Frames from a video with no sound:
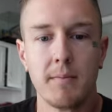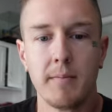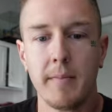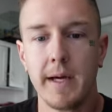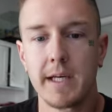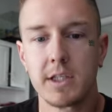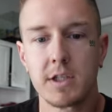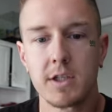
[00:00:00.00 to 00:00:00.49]

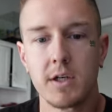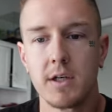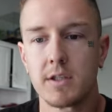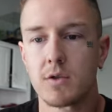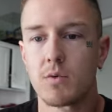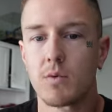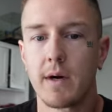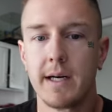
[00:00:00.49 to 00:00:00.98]
make sure
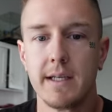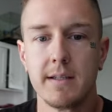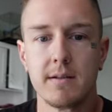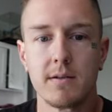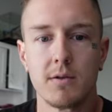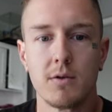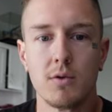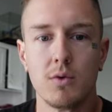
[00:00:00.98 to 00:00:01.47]
it's ready
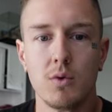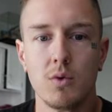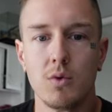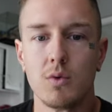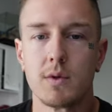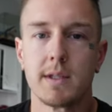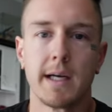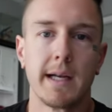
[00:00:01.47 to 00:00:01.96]
to
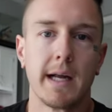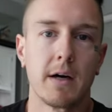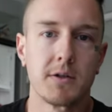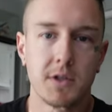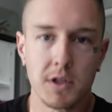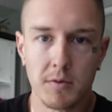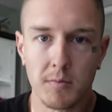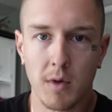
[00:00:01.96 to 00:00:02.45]
send out
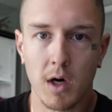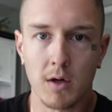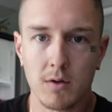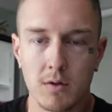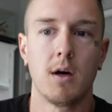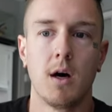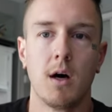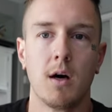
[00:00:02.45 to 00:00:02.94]
to your
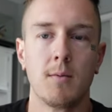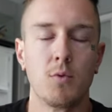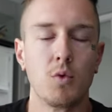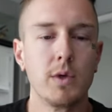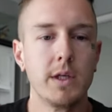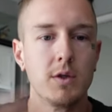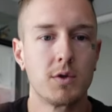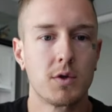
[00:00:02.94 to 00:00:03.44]
model. Um,
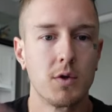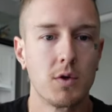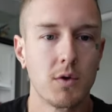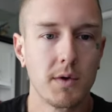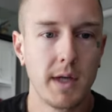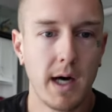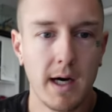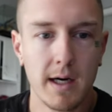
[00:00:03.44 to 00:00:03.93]
we use
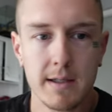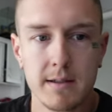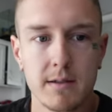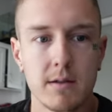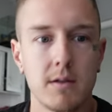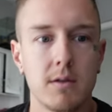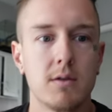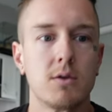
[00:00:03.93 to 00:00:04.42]
Google Docs.